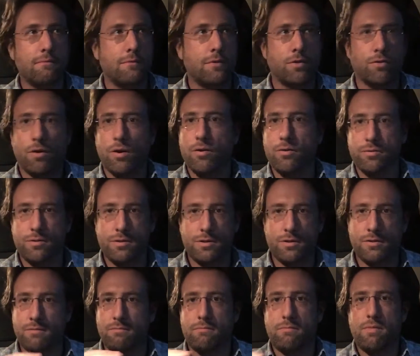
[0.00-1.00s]

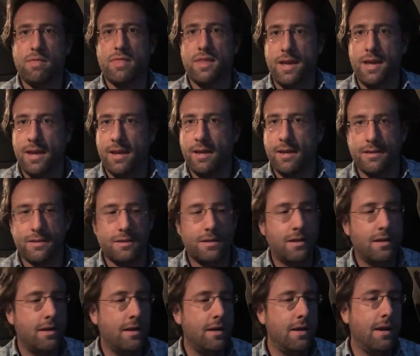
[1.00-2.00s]
gross things,
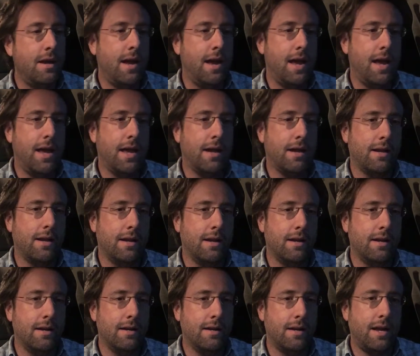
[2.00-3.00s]
and
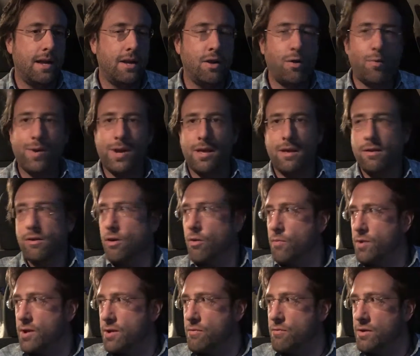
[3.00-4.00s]

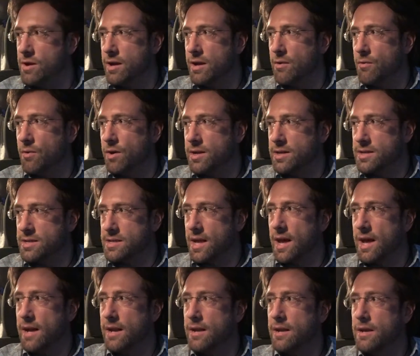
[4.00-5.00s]
nobody really wants
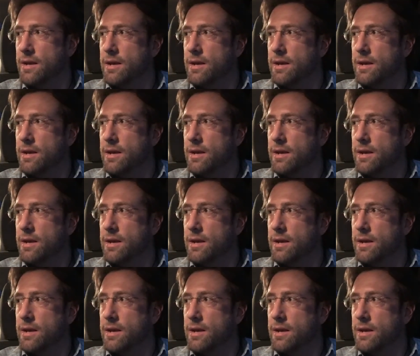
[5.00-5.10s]
that.